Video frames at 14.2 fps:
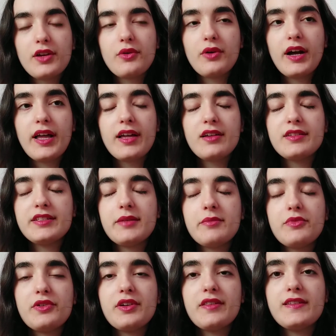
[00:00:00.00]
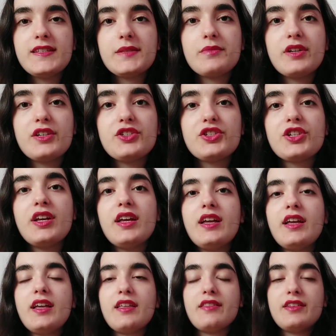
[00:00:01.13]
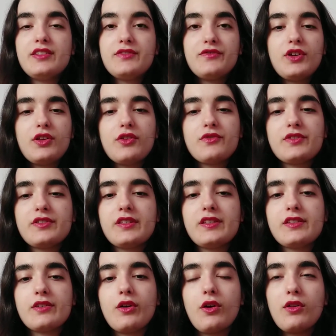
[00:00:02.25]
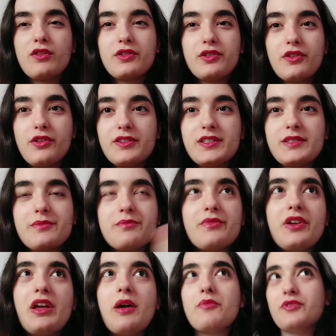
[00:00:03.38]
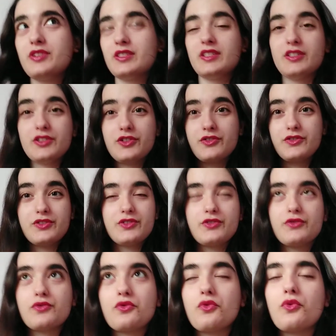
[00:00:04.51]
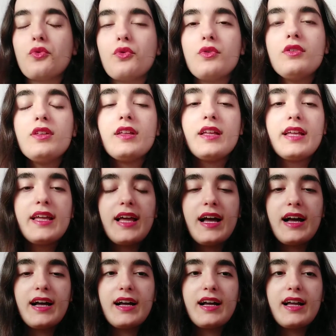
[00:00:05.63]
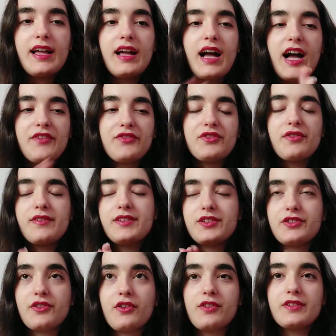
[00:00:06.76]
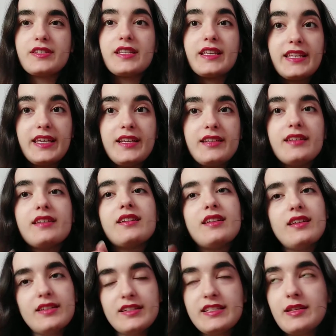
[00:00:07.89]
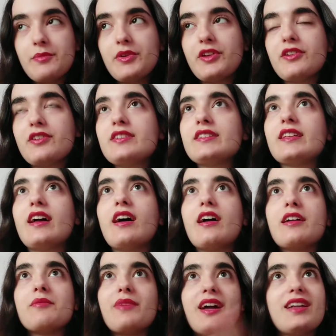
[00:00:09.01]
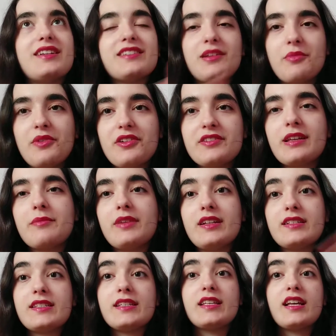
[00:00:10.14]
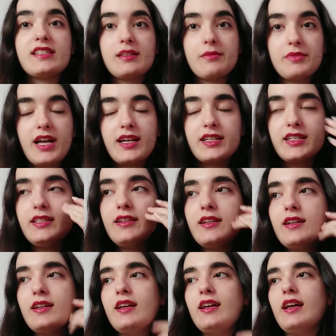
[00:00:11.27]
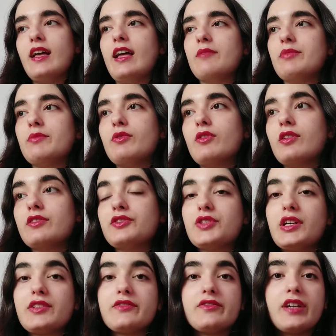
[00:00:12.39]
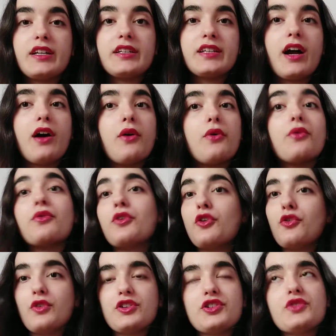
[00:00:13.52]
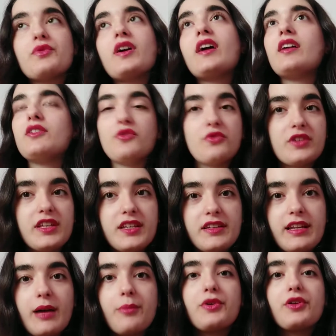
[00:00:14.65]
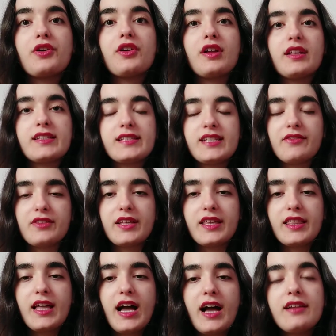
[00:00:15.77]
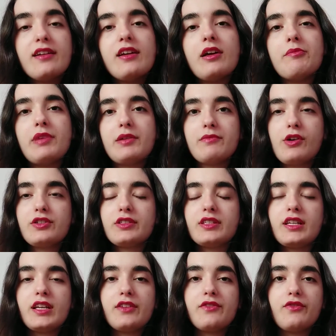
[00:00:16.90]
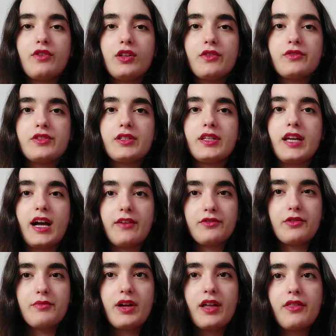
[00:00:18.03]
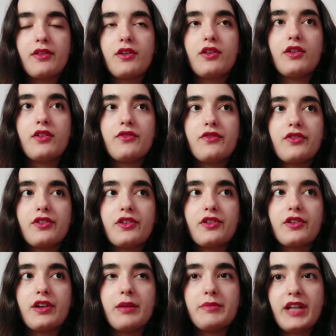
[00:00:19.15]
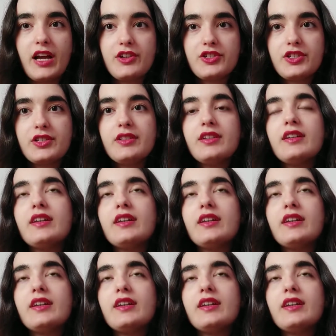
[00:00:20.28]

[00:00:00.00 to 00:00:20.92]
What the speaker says: a YA contemporary this much. This follows this all-girls prestigious school. After this girl's Yin disappears, and by disappears I mean she gets abducted, and people are trying to find out where she went, who kidnapped her, and stuff like that, but mostly it follows the aftermath of her abduction,